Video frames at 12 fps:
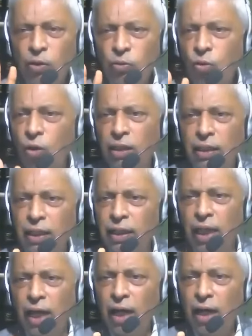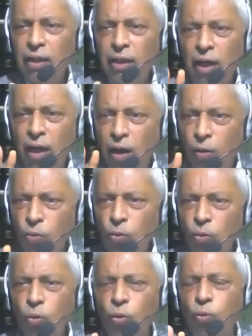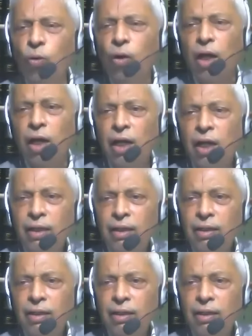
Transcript: So, adrinda avaru kuda